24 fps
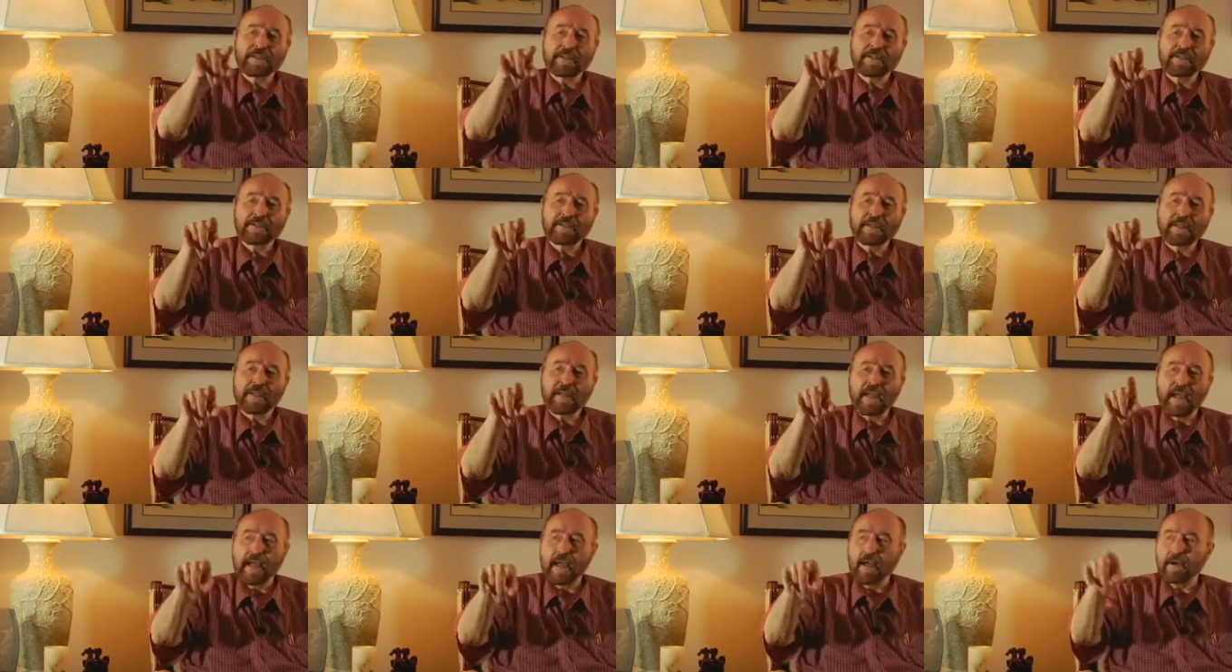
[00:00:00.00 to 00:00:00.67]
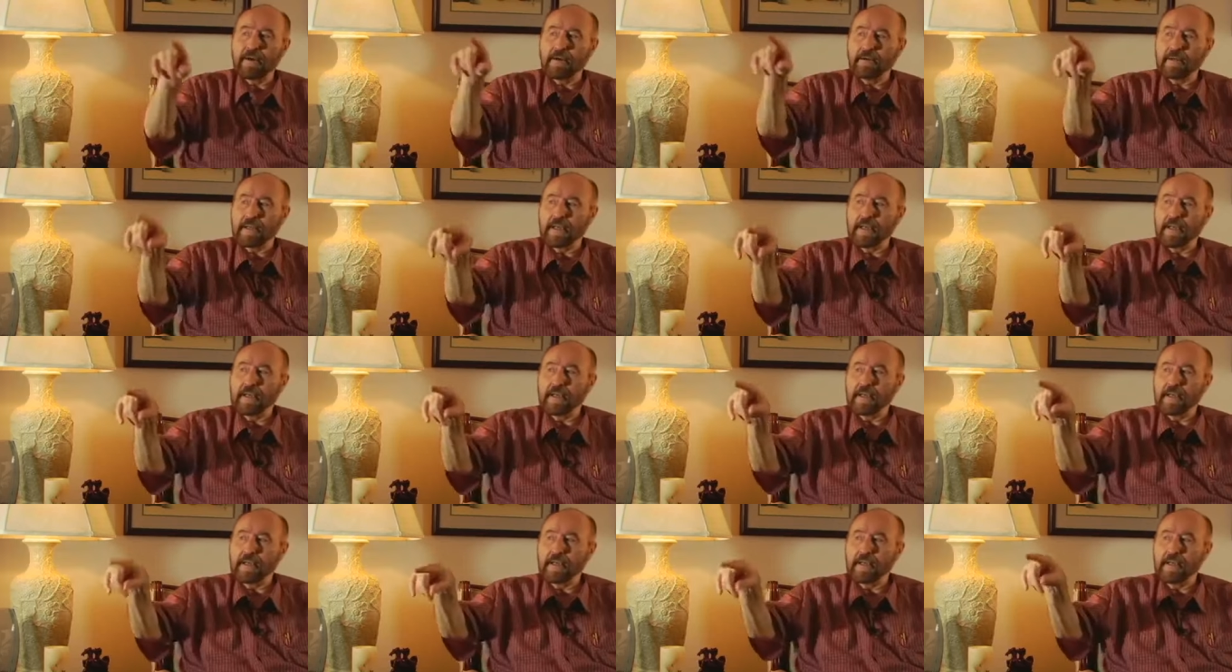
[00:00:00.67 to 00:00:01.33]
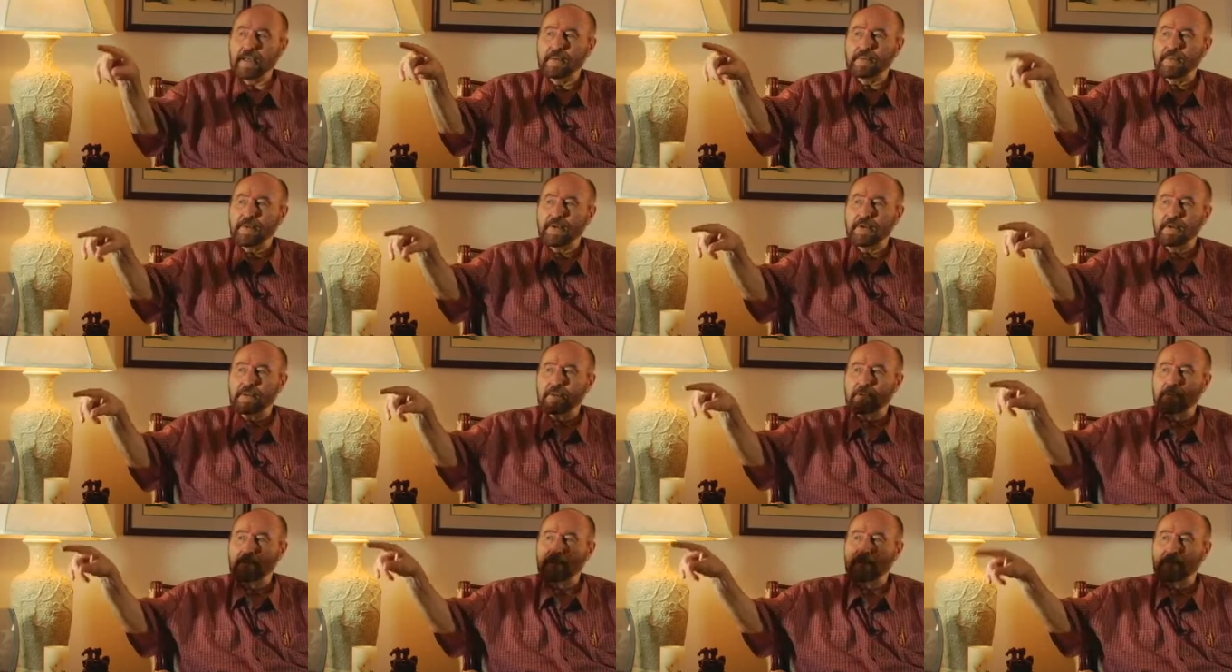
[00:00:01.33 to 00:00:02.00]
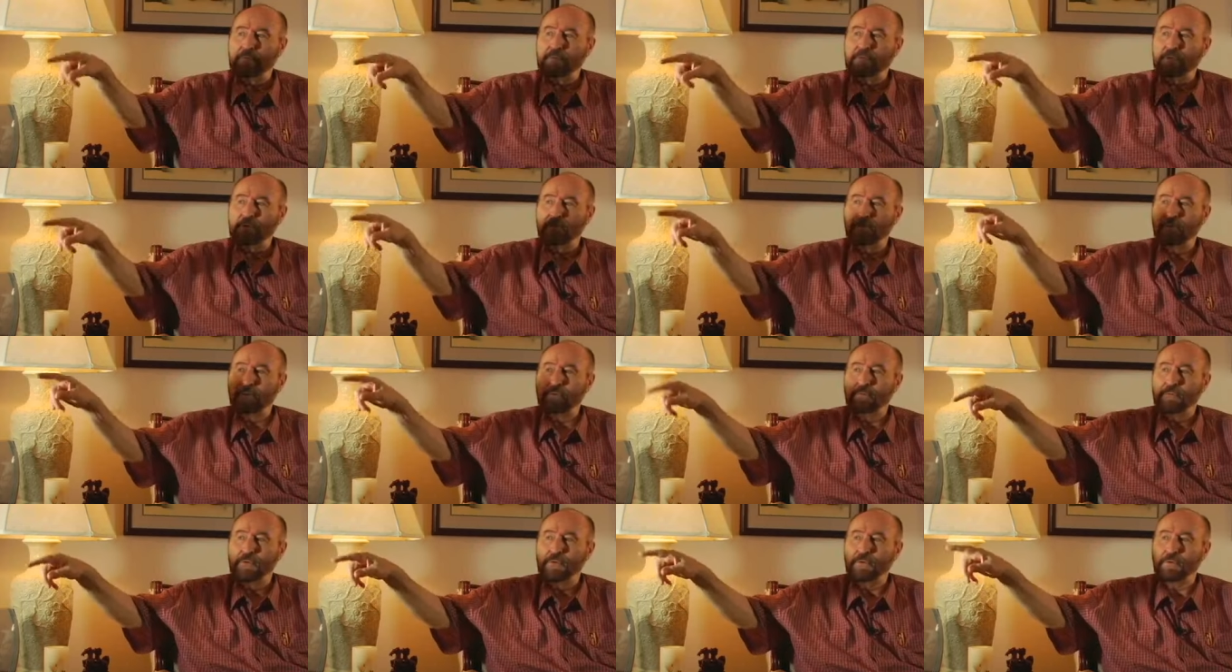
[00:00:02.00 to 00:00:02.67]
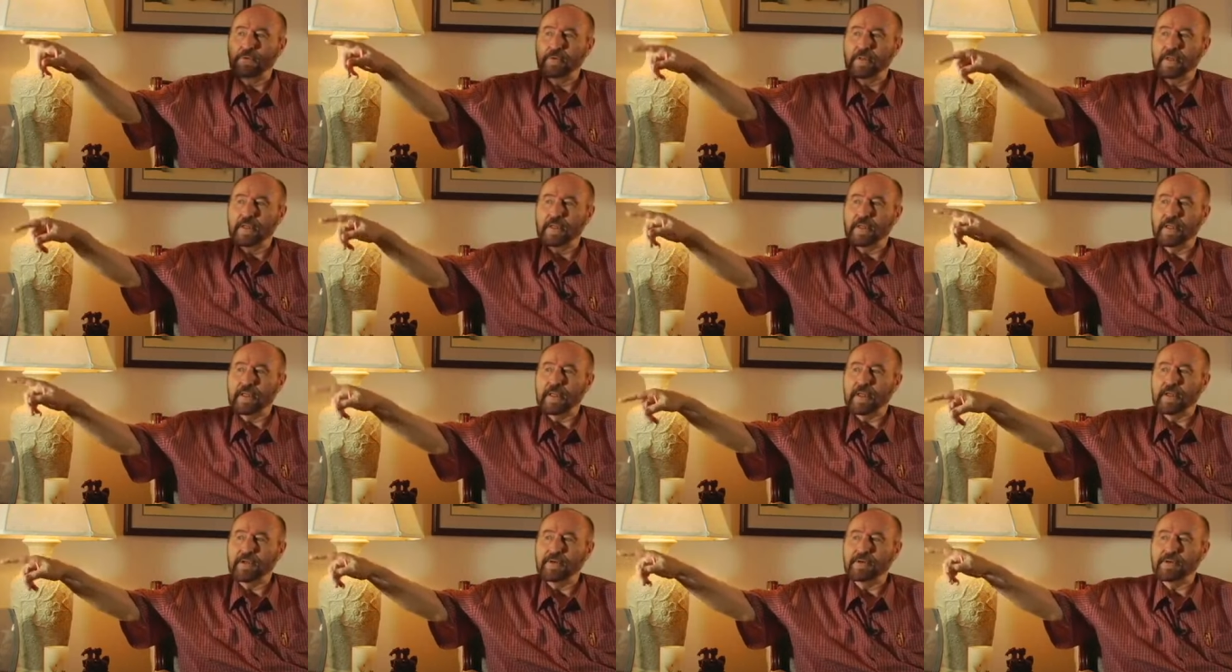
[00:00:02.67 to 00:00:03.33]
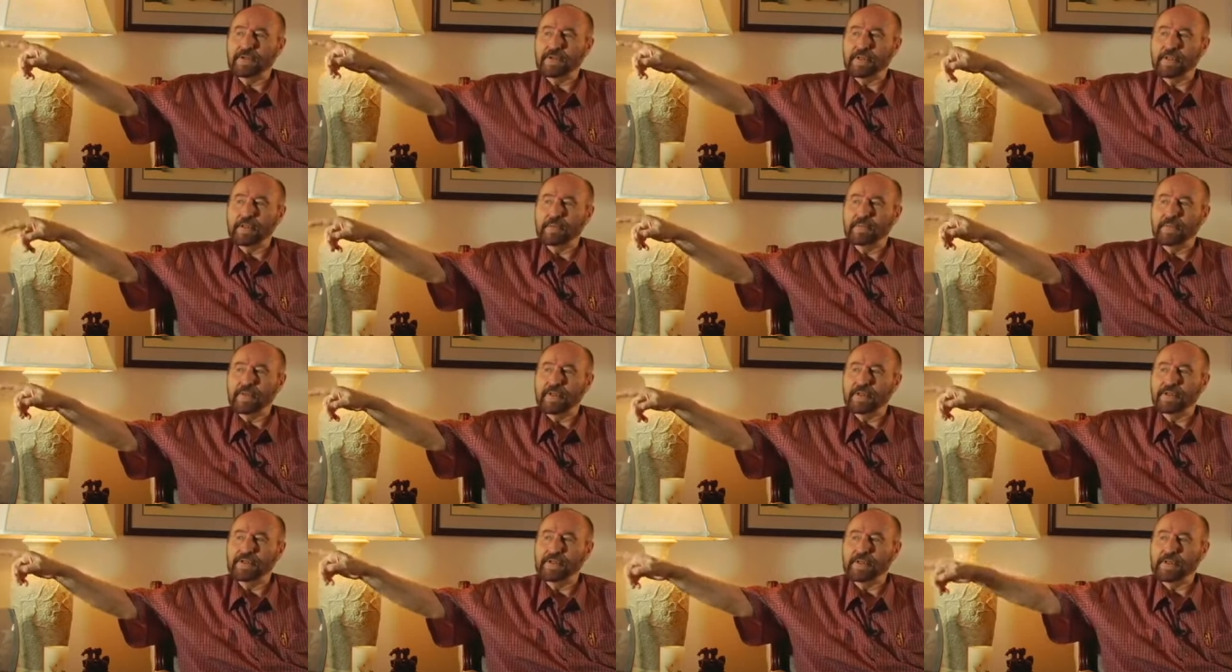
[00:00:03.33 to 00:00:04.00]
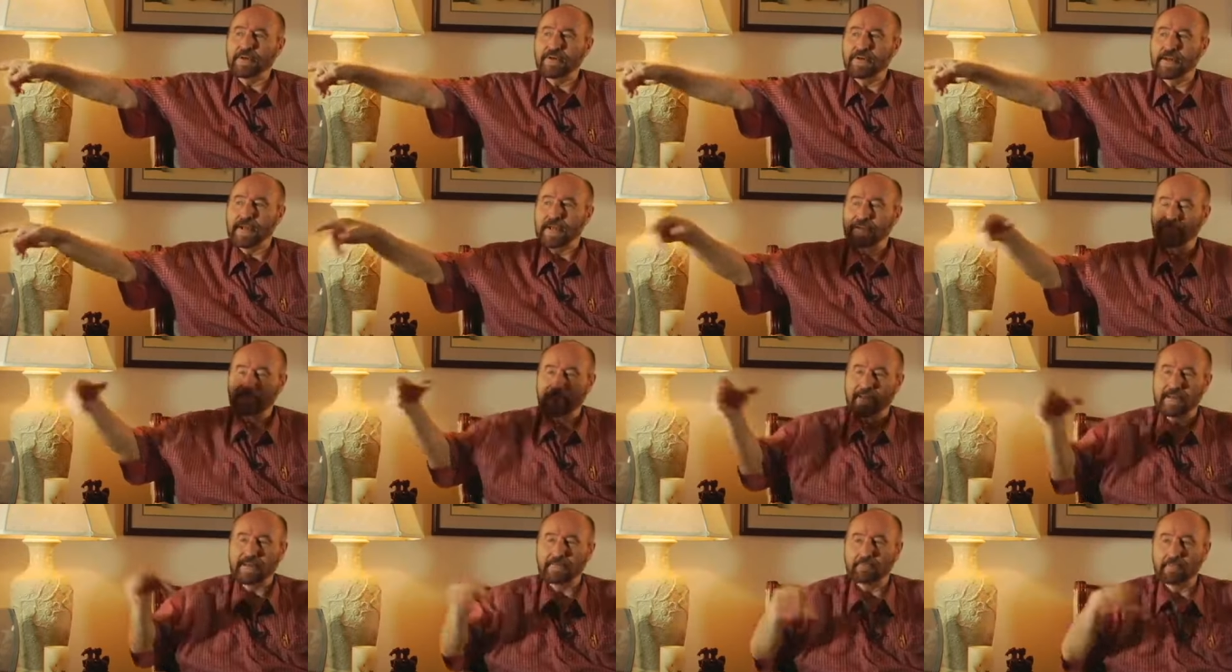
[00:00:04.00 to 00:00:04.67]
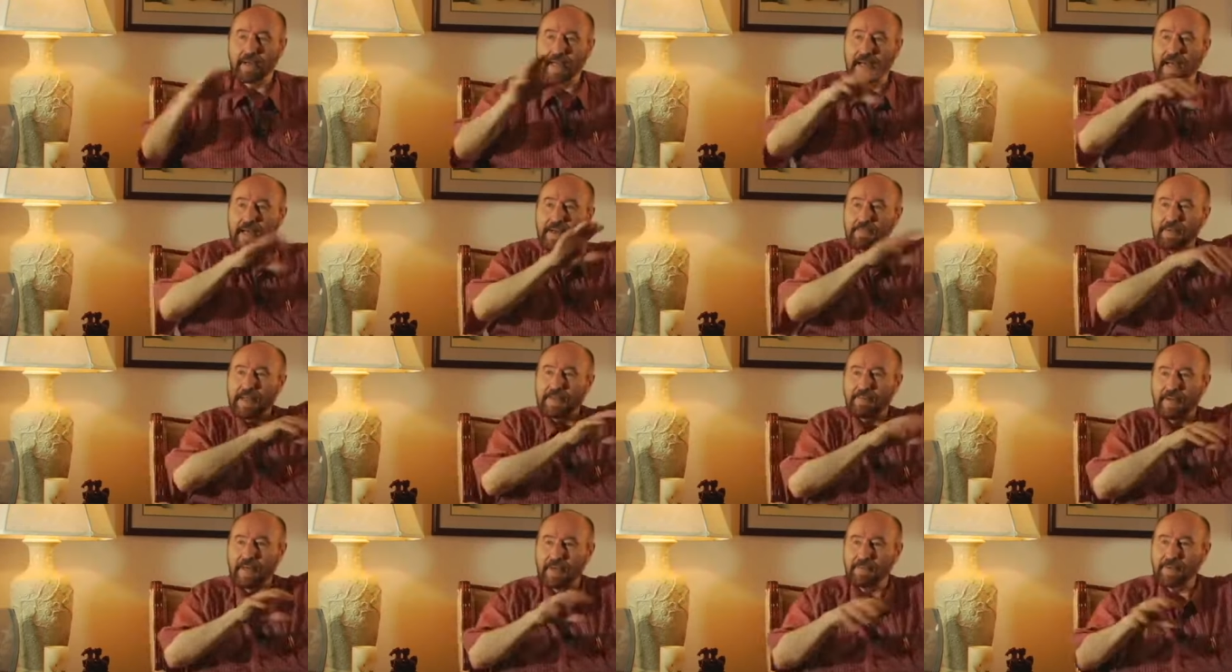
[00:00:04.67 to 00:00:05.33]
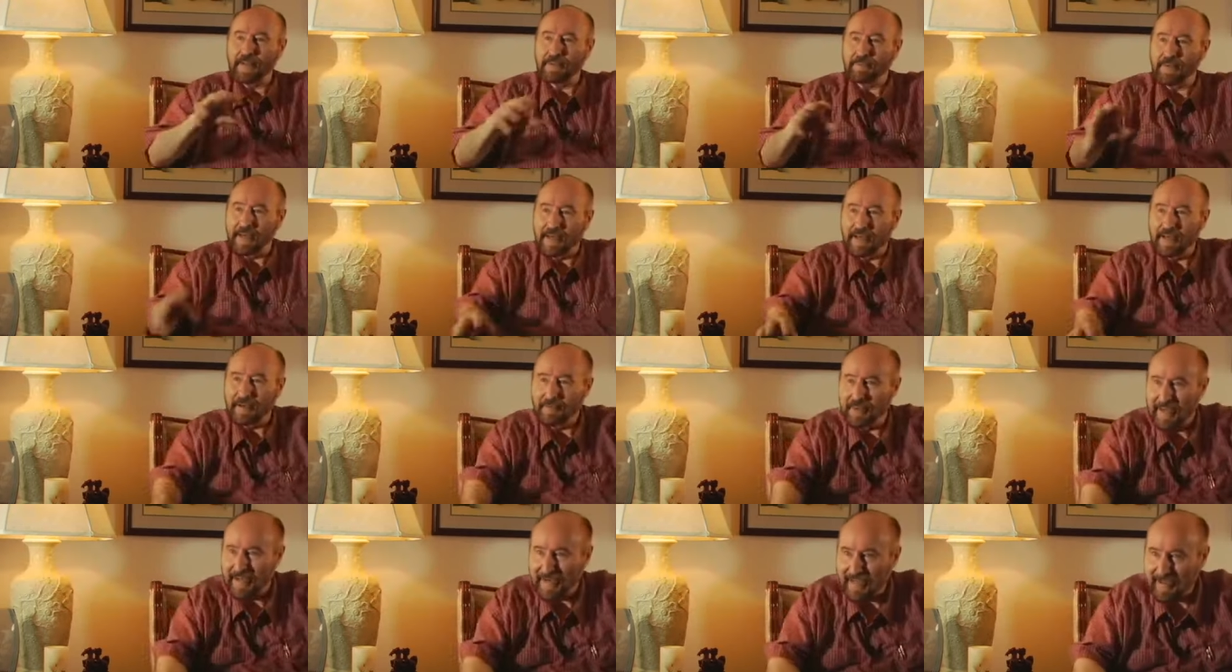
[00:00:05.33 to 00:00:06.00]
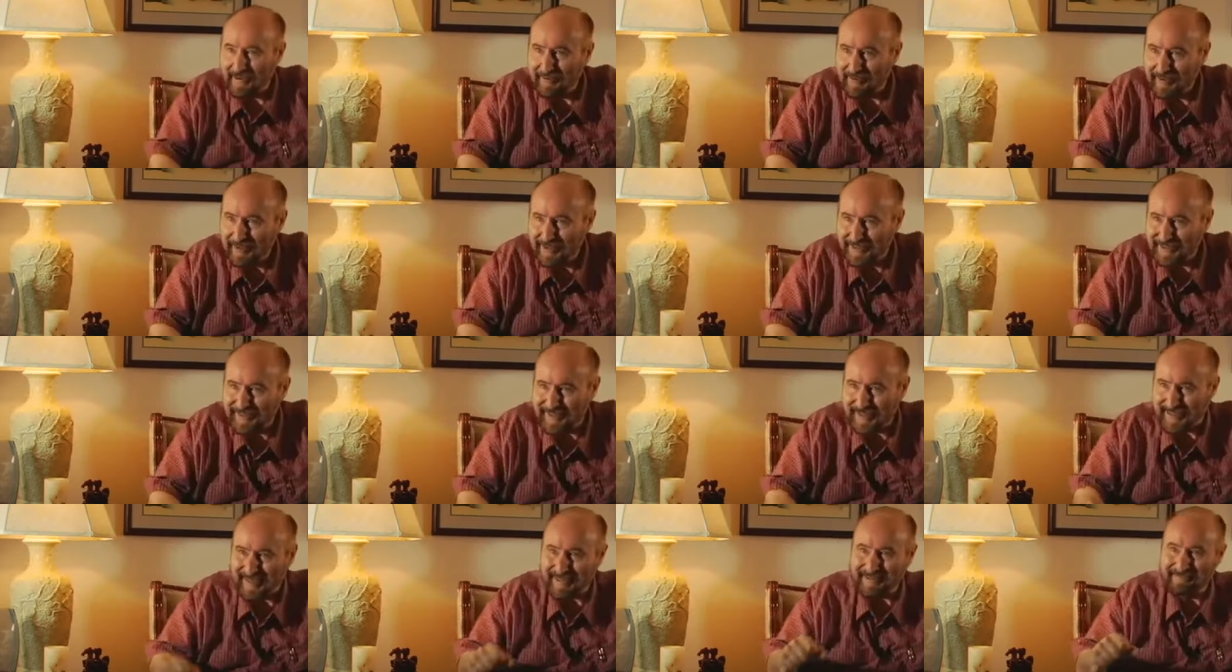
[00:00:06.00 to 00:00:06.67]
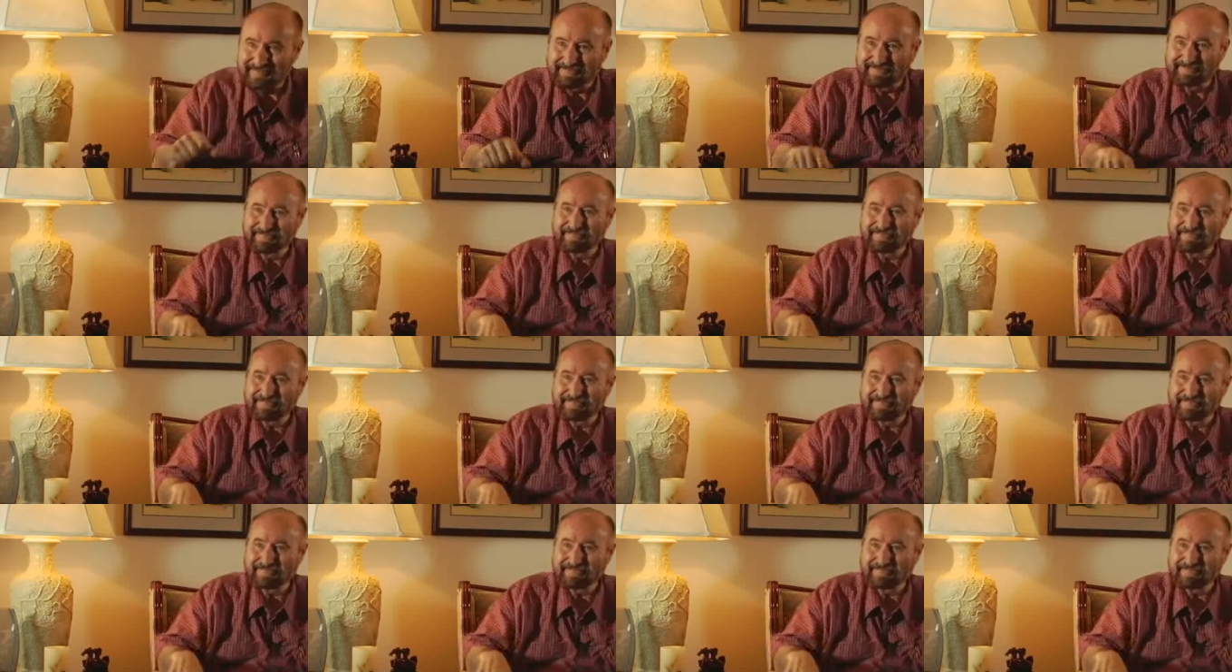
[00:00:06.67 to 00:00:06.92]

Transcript: that say, how can a particle absorb more than the energy impinging on it? And blah, blah, blah, blah, blah about how it does that.